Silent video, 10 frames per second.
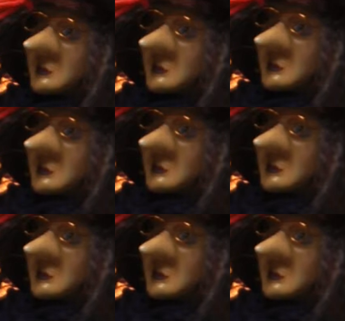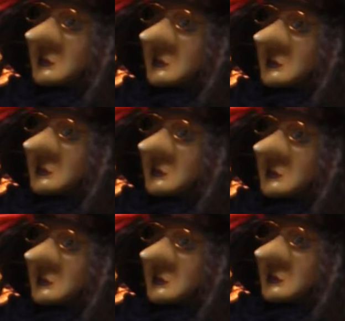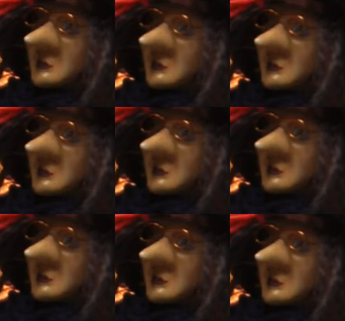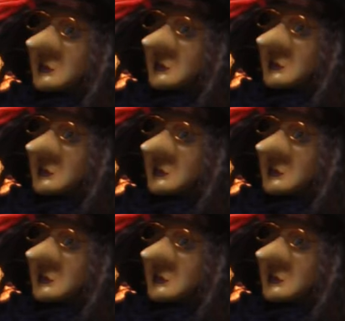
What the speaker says: Nobody speaks.